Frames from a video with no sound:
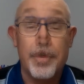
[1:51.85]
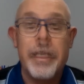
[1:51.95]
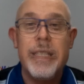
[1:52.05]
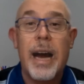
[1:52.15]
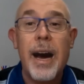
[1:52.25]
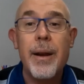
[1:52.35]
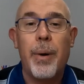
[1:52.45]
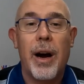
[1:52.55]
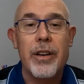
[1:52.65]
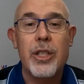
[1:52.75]
We started
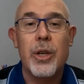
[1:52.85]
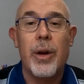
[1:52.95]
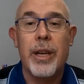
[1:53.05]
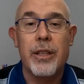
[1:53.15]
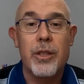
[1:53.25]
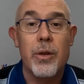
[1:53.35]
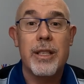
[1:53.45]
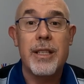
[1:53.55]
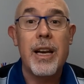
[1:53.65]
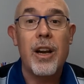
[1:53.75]
by returning to the
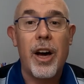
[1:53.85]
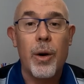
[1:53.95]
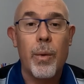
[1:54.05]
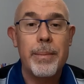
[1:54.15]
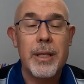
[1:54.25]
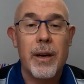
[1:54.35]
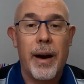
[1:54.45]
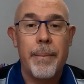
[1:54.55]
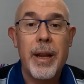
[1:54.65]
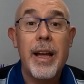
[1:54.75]
Sunliner
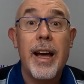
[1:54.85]
website,